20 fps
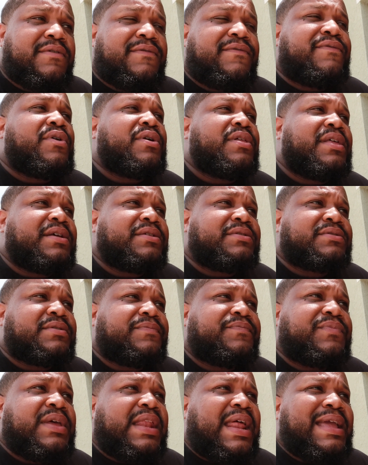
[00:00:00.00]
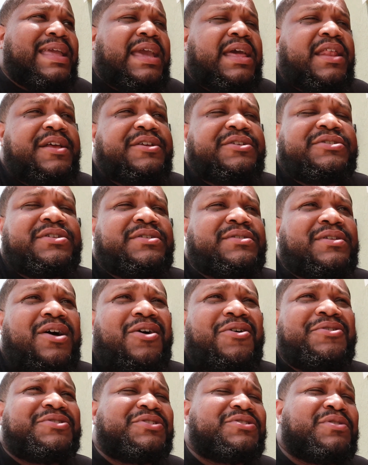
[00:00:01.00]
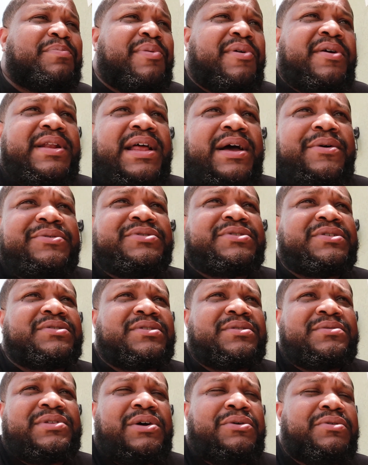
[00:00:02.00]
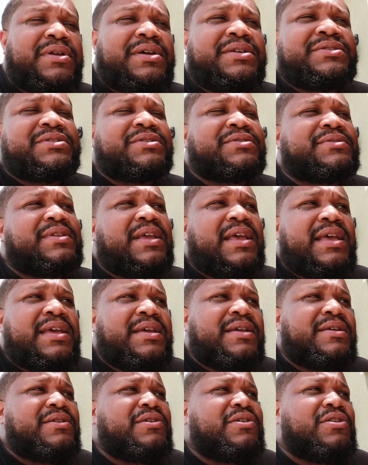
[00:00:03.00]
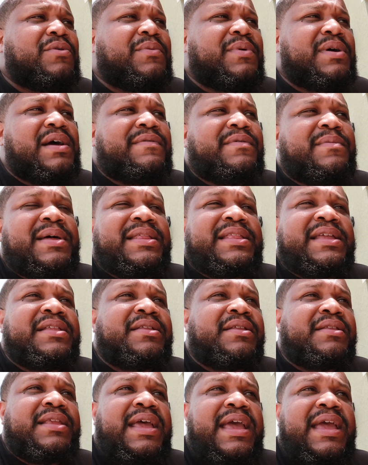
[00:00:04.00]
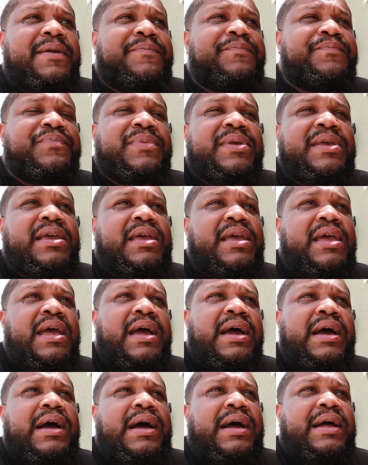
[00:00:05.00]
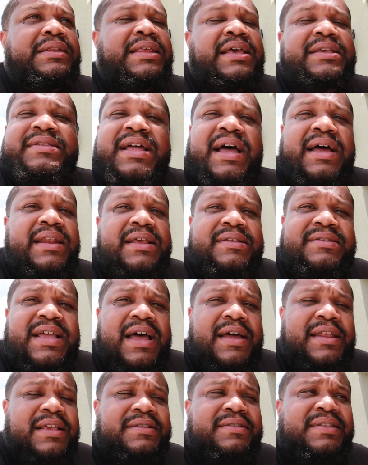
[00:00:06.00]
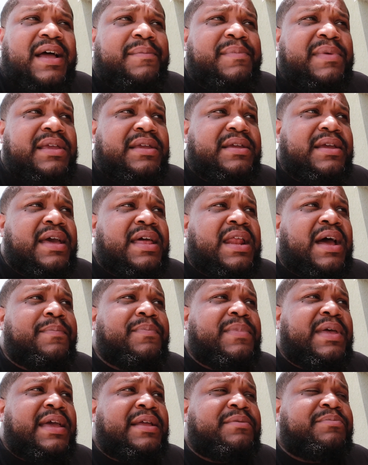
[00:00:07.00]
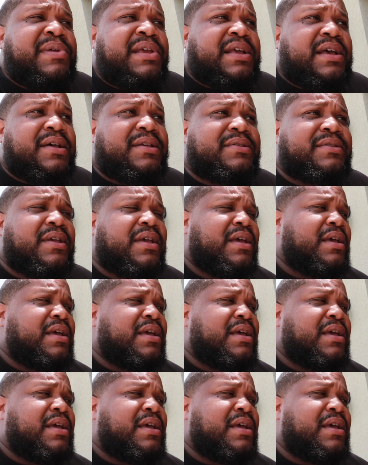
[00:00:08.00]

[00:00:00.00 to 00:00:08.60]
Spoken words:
for this. And I get it. It's just a burnout. It's just a donut. It's just, you know, whatever. But at the end of the day, that's not me. And because